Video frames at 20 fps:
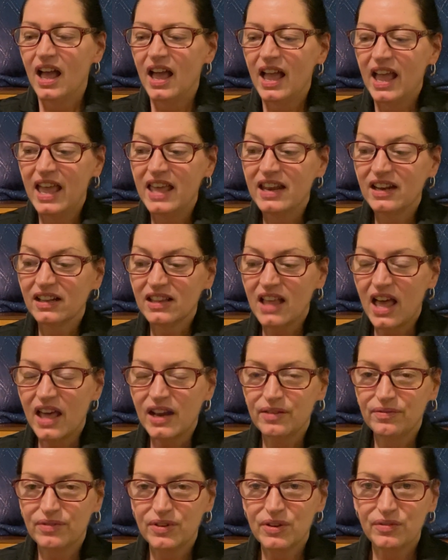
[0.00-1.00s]
And a lot
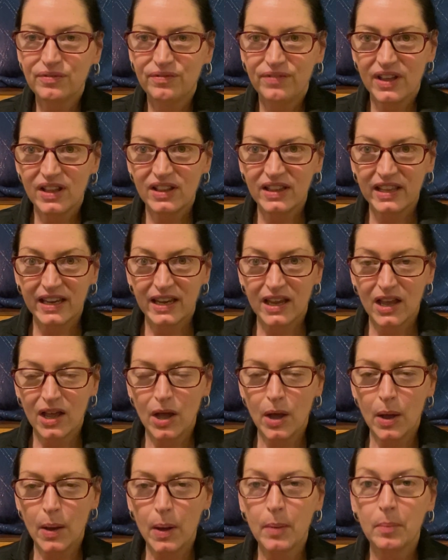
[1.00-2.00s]
of you felt like
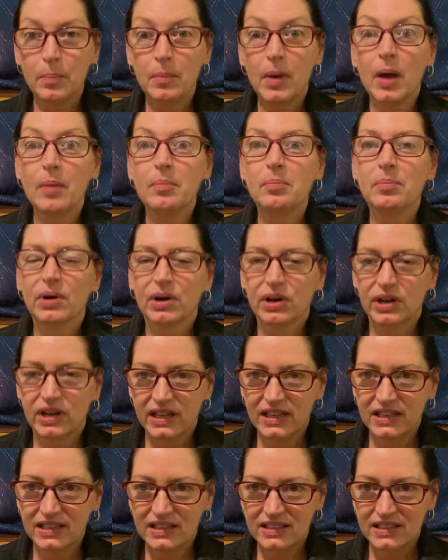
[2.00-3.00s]
a
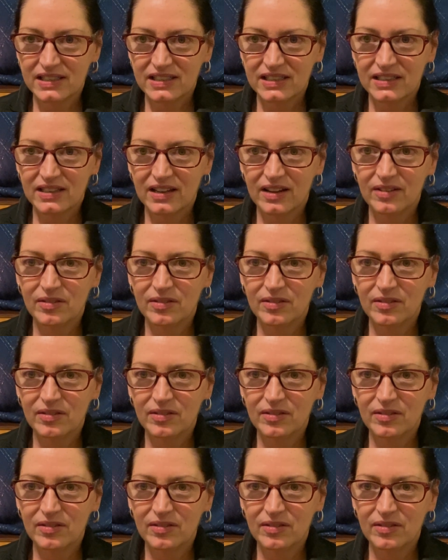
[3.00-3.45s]
burden's,